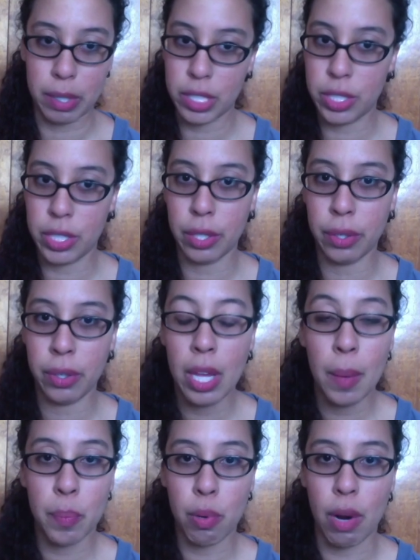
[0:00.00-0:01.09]
still
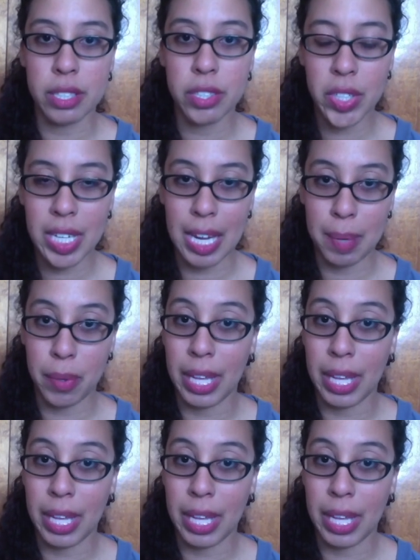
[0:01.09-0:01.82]
Procter and Gamble,